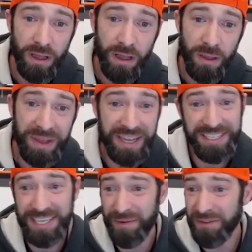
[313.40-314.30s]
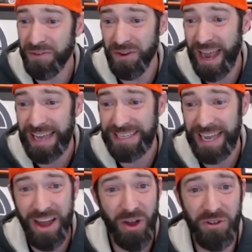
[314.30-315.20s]
Because some of you guys, I
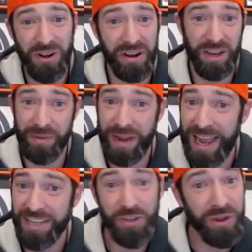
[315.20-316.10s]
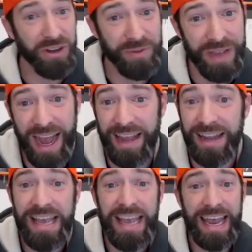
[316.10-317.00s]
know you're a year behind, 2 years
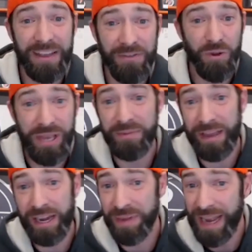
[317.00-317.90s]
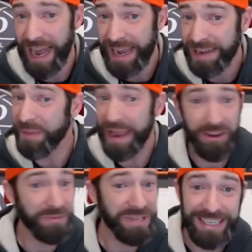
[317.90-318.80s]
behind. And if you keep getting behind,
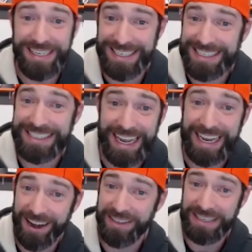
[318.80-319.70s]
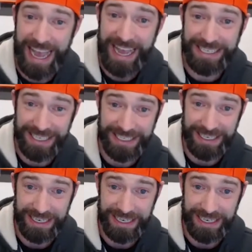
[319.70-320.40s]
bankruptcy doesn't take care of the taxes.